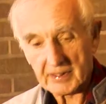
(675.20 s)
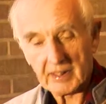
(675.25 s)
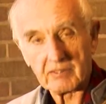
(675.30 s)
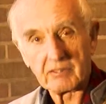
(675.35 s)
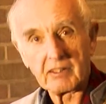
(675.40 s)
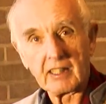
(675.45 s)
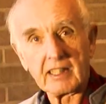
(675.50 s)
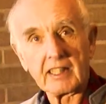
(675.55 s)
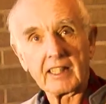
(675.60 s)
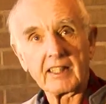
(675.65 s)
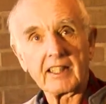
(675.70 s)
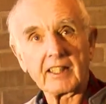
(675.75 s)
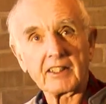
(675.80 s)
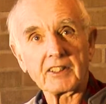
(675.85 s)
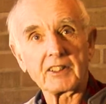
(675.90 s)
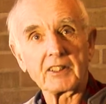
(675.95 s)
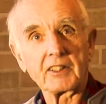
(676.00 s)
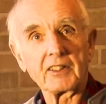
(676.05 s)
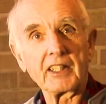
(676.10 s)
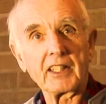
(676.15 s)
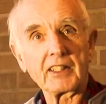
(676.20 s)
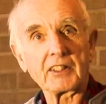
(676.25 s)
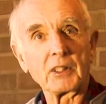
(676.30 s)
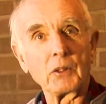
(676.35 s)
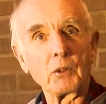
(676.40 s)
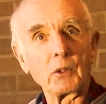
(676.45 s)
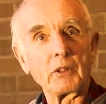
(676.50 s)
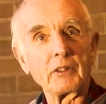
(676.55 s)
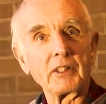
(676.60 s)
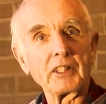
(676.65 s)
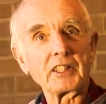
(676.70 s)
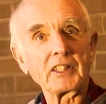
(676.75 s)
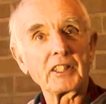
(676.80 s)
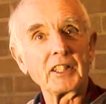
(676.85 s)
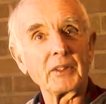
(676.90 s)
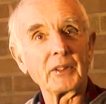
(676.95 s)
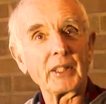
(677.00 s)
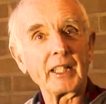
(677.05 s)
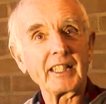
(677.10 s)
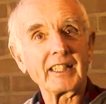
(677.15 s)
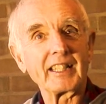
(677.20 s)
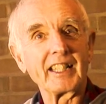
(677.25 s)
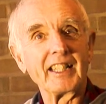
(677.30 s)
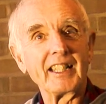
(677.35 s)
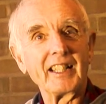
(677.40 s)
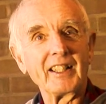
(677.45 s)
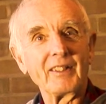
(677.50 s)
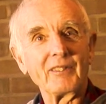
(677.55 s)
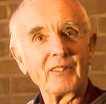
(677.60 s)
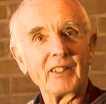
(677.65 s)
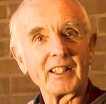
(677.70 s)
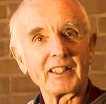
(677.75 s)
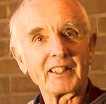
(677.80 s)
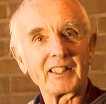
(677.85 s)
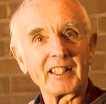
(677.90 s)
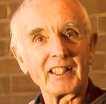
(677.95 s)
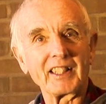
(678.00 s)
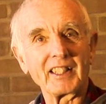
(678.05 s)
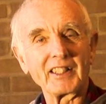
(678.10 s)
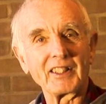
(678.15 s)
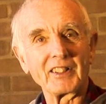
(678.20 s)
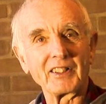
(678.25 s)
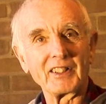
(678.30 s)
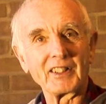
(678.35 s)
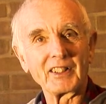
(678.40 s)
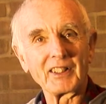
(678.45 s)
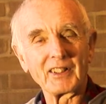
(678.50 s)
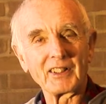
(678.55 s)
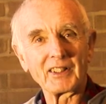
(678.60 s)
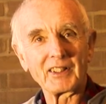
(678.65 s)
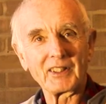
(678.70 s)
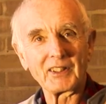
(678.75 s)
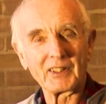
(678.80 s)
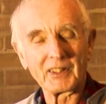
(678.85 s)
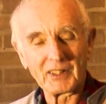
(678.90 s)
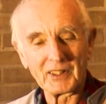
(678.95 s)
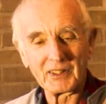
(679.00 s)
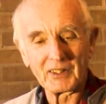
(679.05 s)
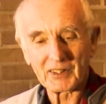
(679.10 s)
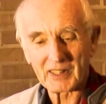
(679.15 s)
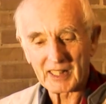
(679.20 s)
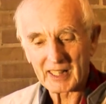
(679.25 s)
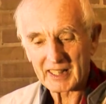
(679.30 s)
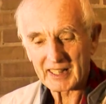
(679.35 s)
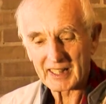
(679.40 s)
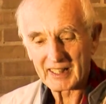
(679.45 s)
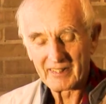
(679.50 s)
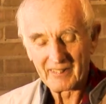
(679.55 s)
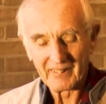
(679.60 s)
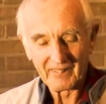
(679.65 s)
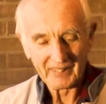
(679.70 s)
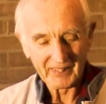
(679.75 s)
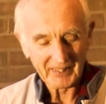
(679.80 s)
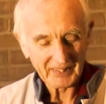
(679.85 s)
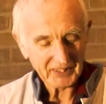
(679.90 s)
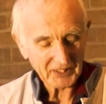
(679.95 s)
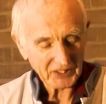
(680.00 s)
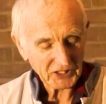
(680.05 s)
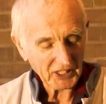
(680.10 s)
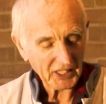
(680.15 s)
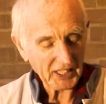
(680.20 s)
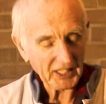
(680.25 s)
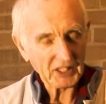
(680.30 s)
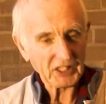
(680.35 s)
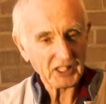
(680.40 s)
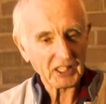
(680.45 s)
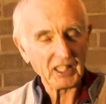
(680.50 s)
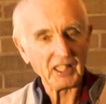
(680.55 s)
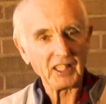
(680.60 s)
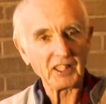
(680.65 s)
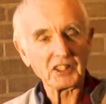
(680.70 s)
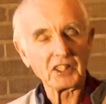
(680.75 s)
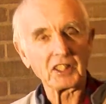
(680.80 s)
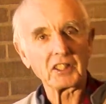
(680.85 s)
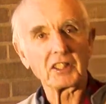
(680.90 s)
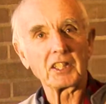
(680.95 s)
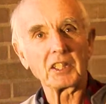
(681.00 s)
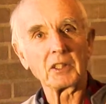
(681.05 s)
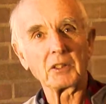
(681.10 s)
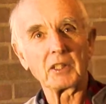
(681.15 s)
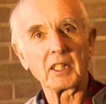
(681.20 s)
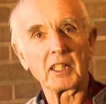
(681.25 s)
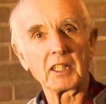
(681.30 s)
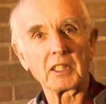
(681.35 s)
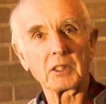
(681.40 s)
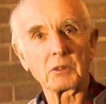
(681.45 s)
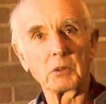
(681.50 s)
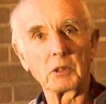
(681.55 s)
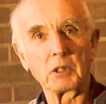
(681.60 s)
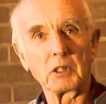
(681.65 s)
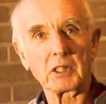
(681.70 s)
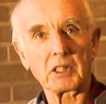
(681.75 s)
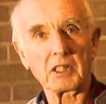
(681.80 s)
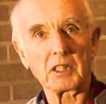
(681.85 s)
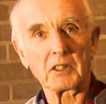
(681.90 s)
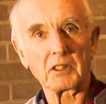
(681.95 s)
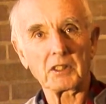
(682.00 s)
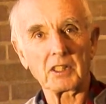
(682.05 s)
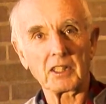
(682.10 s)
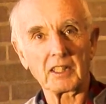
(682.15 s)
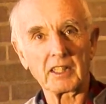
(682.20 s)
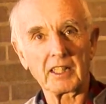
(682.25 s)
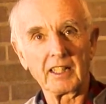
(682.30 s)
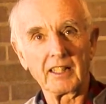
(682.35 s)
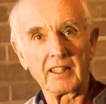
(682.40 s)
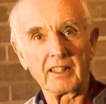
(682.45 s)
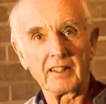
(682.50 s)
really that's all there is to it. But you're looking to change a clutch at 2 days' work usually.